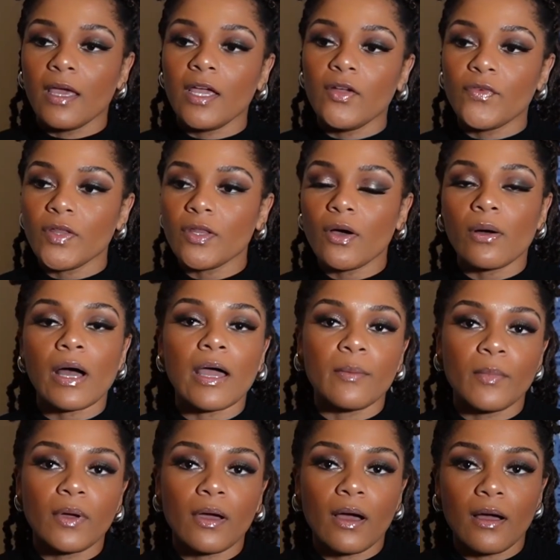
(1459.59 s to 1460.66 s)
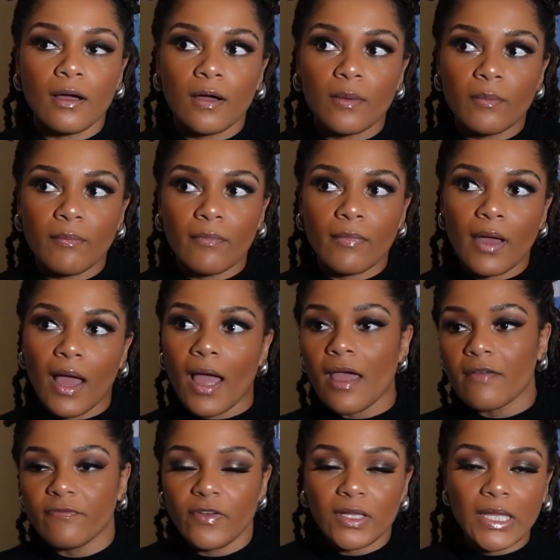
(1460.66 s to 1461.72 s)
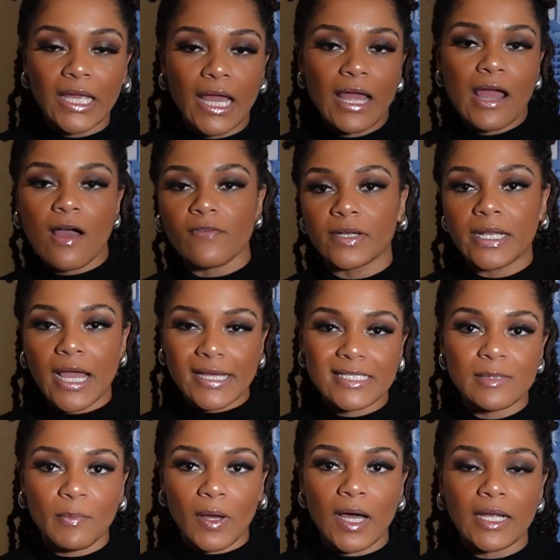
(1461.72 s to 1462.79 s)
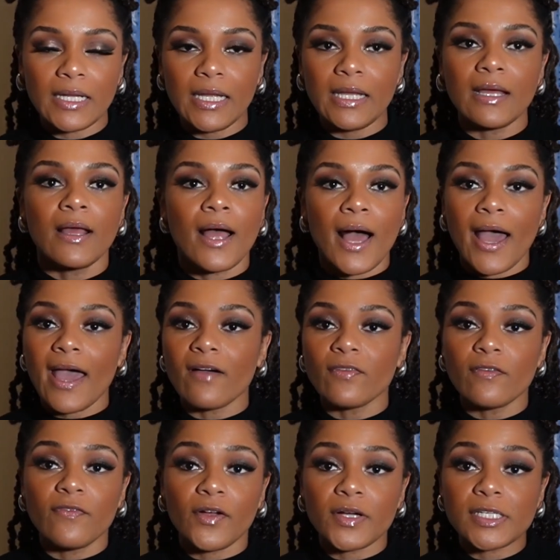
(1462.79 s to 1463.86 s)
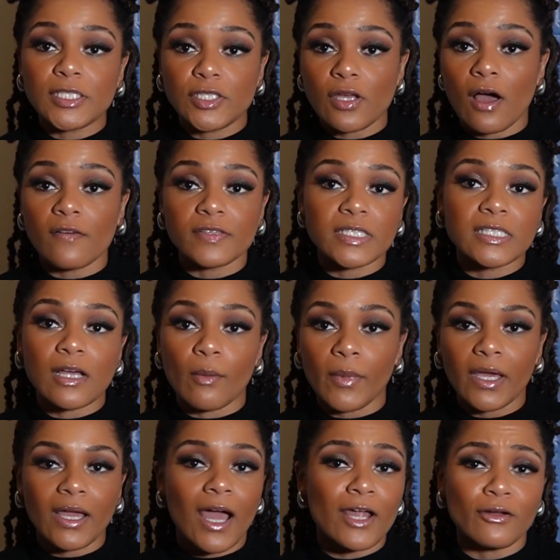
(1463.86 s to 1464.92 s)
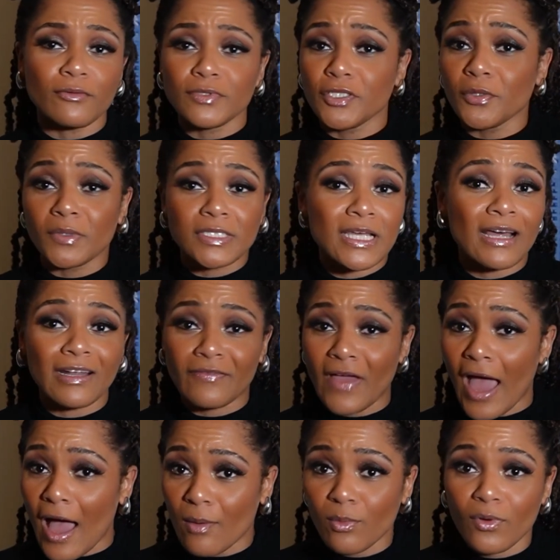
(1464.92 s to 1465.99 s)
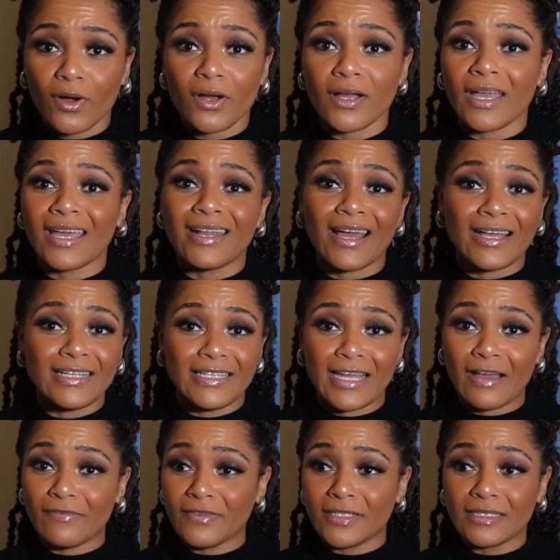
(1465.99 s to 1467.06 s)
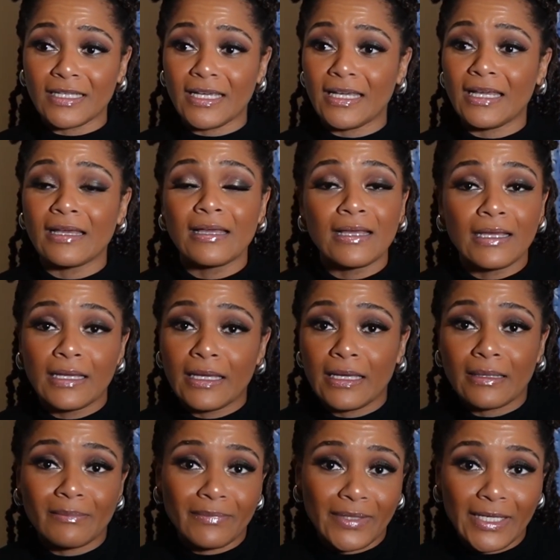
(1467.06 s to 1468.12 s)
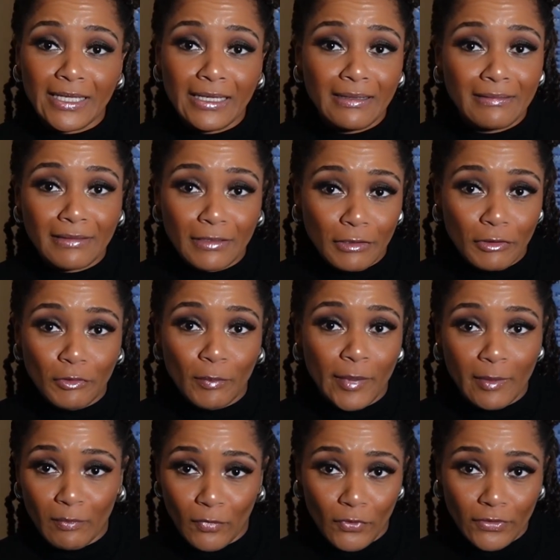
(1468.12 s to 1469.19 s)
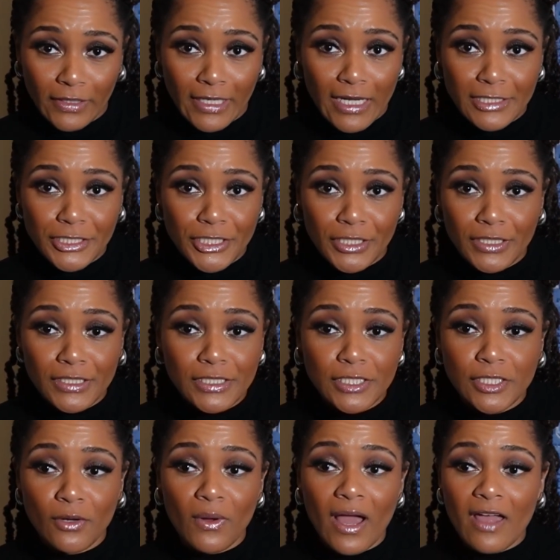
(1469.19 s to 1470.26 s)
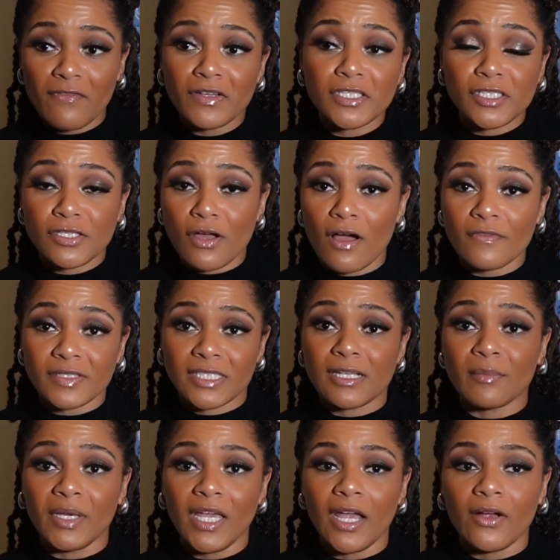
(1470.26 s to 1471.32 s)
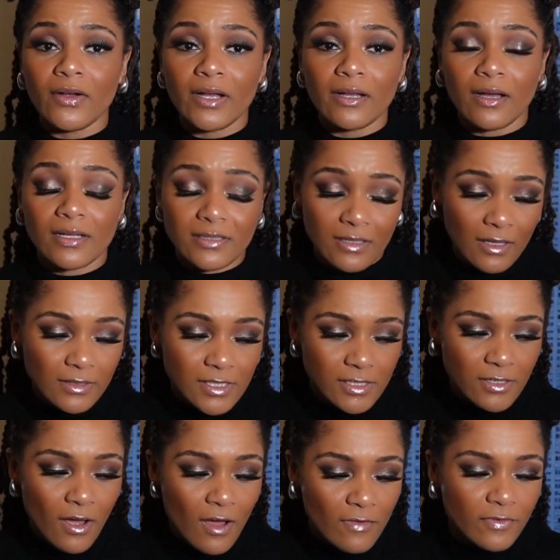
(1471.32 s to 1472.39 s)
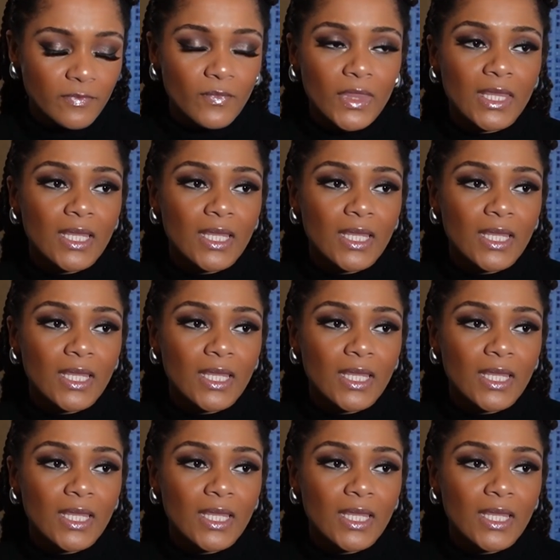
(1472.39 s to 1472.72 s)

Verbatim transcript: even though I'm, um, I feel like I have a nice body, I have a very soft stomach. I don't do a ton of ab work and I definitely be eating a little bit more than I should. So I have a soft stomach area, a, a soft